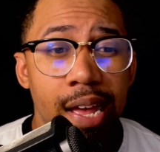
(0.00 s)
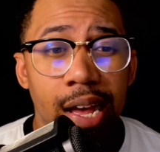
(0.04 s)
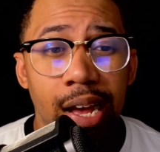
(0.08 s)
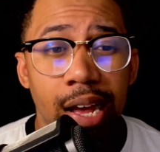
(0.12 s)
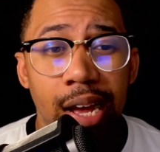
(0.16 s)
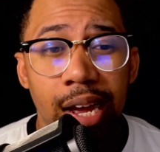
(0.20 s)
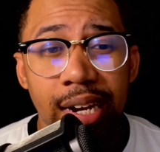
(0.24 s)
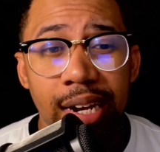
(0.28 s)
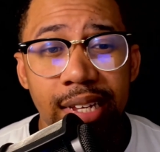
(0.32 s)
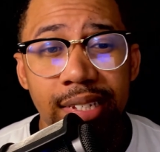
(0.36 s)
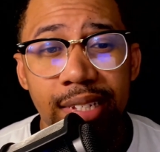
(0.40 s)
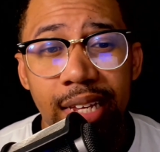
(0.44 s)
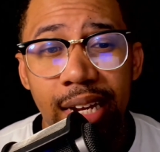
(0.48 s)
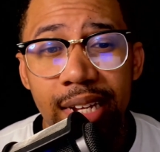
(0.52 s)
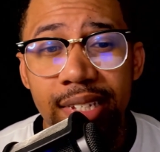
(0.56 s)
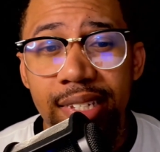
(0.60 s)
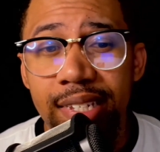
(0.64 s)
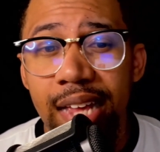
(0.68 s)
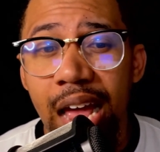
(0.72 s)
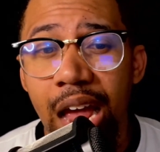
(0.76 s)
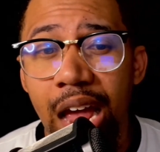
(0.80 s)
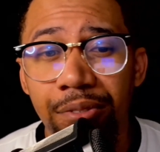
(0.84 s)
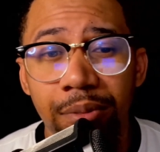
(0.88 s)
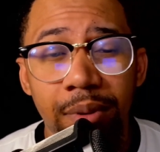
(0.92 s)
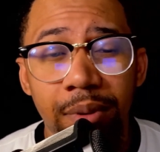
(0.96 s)
They said
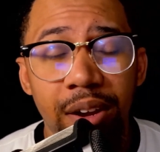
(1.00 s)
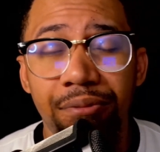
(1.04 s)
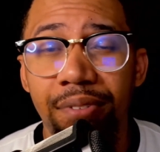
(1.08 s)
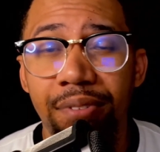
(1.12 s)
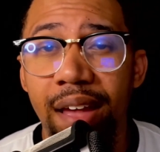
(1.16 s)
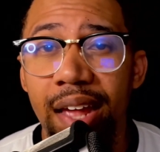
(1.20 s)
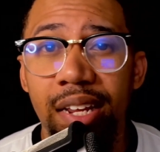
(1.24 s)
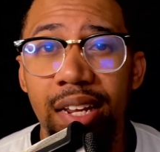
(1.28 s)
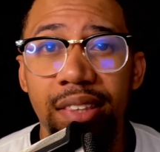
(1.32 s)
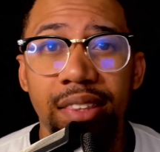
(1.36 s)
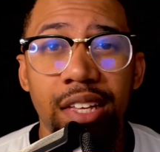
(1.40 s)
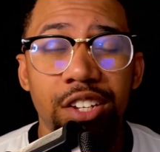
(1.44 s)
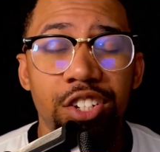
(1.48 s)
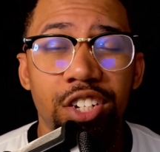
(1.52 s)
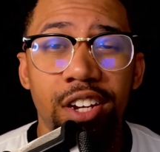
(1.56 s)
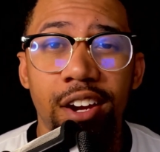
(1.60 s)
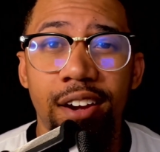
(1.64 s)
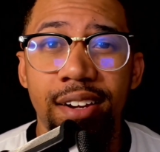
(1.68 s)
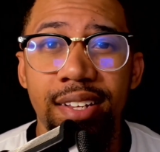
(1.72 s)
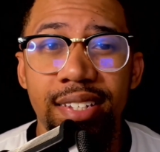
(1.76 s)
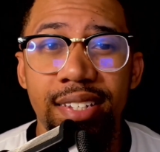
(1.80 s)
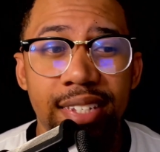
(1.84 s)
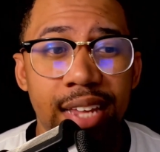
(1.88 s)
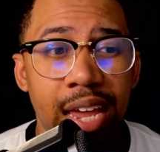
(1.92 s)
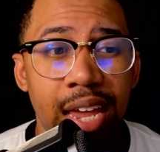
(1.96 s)
aside from the fact that they share
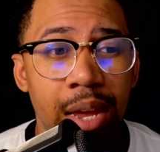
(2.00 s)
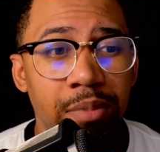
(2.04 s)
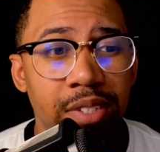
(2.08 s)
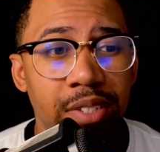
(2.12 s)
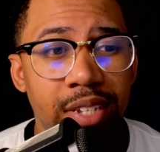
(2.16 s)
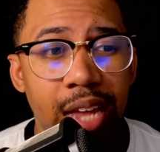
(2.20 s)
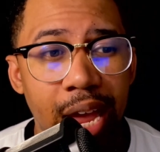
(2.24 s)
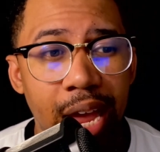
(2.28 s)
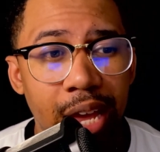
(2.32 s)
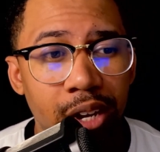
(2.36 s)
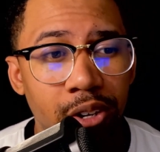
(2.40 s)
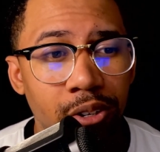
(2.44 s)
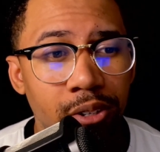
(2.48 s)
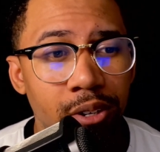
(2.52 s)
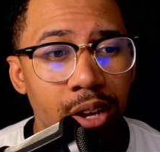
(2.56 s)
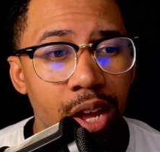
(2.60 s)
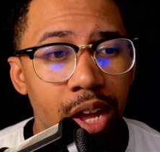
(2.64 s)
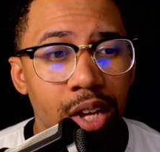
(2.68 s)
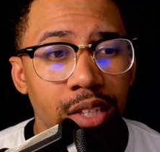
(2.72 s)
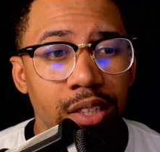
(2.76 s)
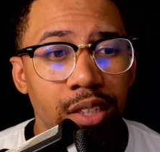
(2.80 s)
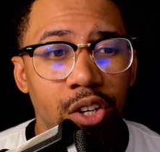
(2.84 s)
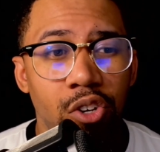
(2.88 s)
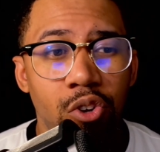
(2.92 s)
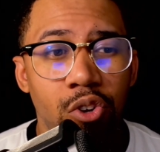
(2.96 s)
the same title,
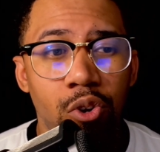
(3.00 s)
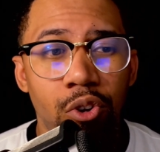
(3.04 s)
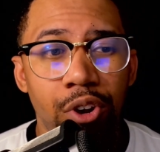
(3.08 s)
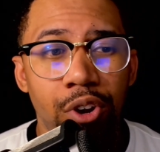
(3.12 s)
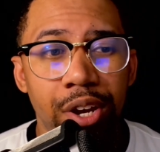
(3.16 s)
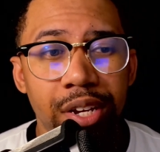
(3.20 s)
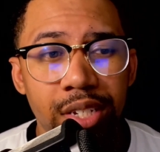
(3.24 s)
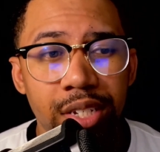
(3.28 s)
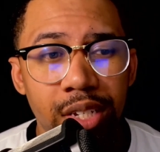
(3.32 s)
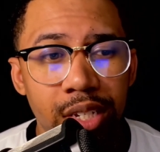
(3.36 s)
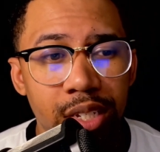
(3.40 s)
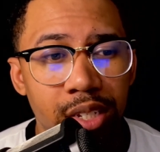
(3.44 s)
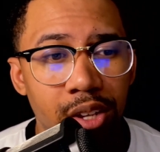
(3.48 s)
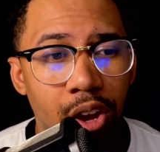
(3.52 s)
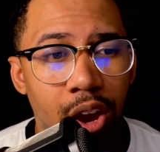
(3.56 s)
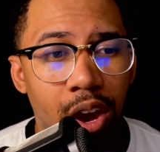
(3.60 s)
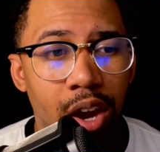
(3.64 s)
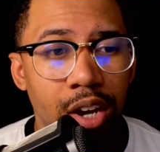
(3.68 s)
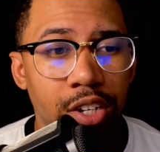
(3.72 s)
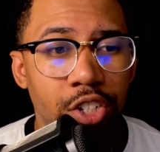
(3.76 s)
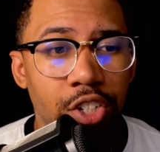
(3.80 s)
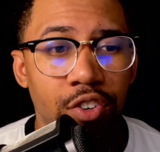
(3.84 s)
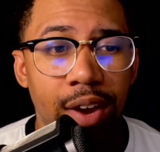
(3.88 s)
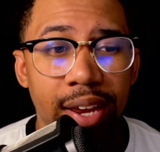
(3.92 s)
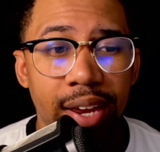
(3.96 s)
the choruses
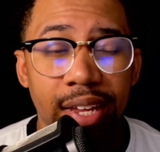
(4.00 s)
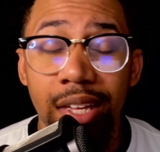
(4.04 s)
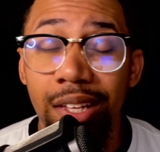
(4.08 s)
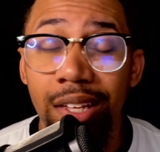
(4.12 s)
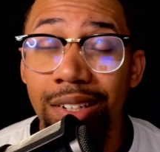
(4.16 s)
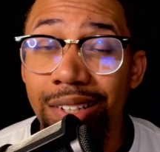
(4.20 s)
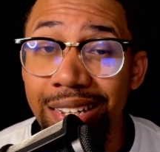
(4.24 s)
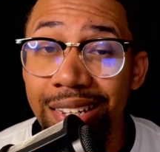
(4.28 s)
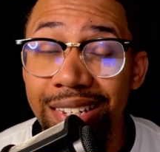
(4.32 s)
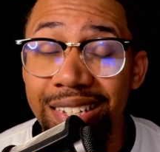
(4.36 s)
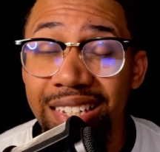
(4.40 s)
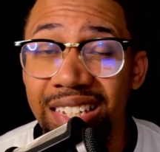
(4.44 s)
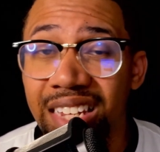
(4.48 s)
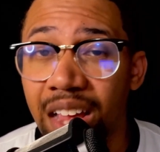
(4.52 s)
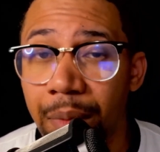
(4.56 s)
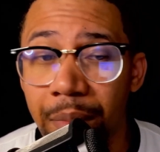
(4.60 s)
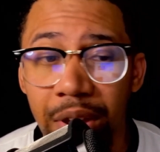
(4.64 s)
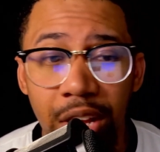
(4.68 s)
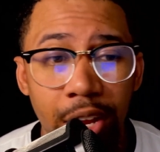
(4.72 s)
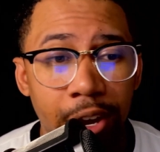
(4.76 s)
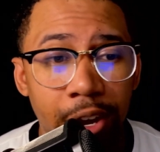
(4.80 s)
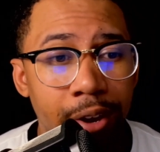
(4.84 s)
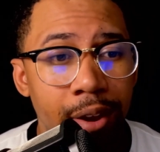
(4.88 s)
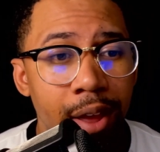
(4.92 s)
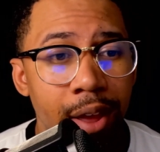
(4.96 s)
are strikingly
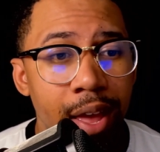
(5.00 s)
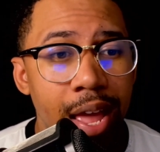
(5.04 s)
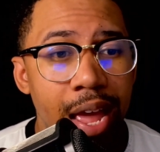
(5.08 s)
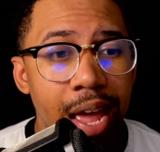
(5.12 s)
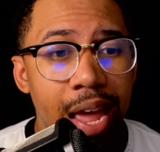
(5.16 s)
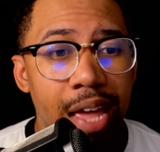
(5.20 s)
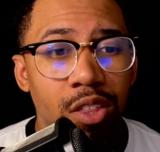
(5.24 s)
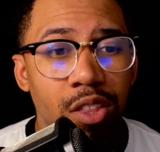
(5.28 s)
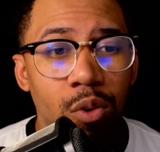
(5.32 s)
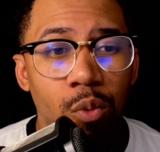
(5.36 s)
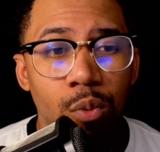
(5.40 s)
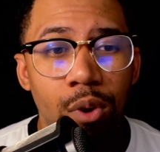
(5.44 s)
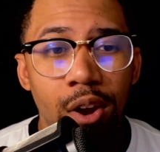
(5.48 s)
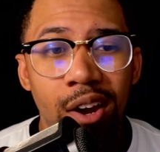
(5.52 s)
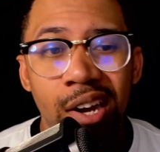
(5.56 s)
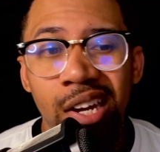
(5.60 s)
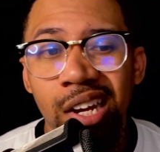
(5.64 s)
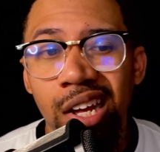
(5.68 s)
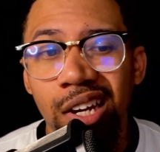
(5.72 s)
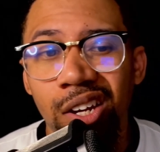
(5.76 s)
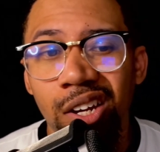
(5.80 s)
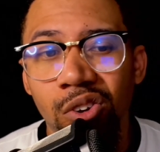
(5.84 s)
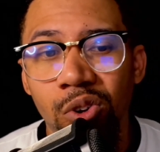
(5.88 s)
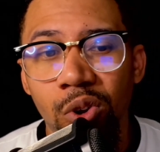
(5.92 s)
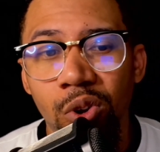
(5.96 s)
similar and the wording
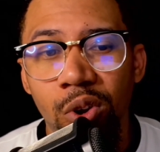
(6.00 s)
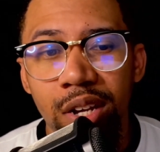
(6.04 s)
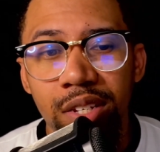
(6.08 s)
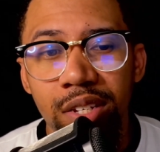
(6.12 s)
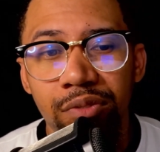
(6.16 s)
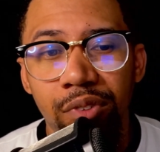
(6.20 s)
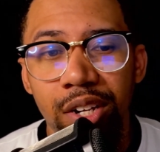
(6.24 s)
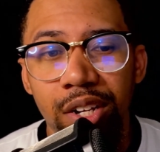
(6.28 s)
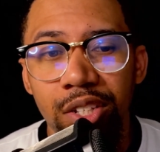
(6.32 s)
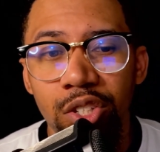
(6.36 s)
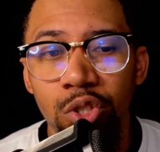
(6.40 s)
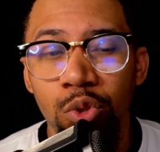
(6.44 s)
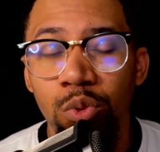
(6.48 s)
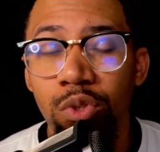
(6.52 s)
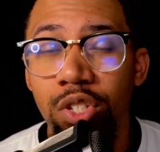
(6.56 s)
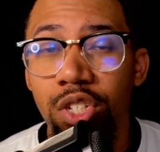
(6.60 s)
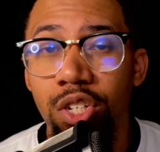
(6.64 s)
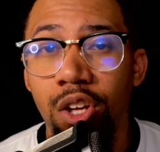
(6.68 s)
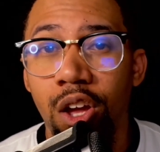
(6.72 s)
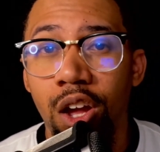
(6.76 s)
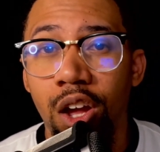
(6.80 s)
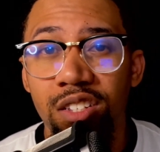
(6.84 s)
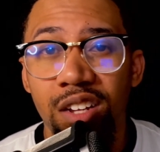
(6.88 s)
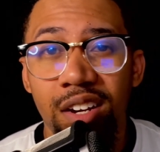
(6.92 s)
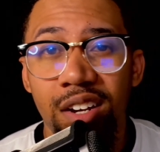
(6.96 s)
of the chorus for the two
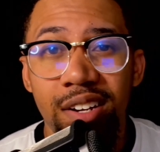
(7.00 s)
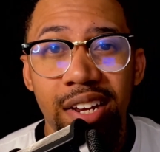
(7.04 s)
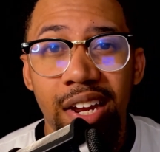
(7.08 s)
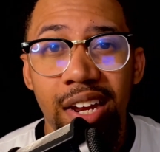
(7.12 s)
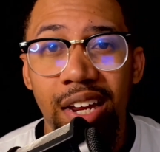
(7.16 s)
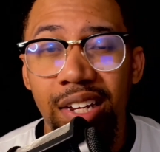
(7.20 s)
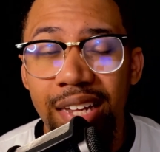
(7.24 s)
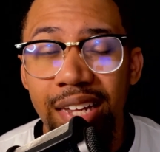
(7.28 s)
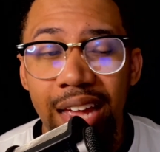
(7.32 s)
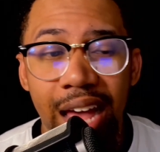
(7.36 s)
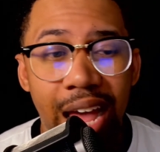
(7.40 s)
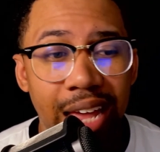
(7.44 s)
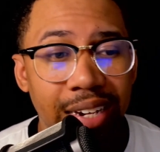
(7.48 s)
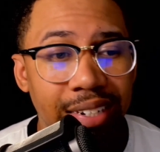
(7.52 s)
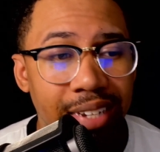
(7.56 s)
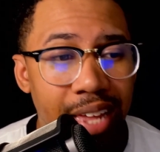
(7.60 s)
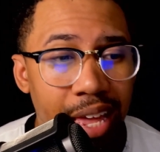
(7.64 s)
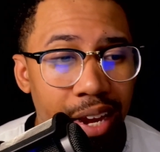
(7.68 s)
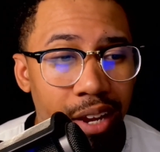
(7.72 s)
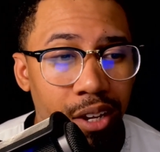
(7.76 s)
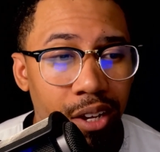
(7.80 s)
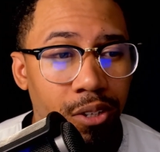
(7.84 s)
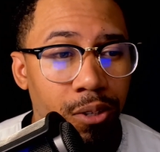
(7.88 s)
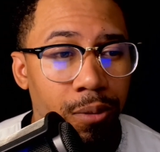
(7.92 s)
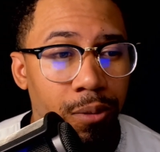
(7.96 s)
songs are nearly
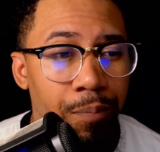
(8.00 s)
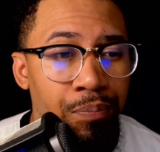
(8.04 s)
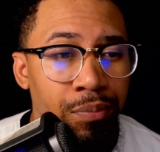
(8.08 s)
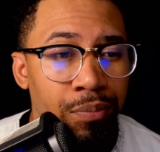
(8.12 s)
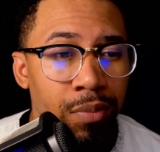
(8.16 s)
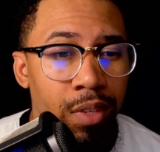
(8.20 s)
identical.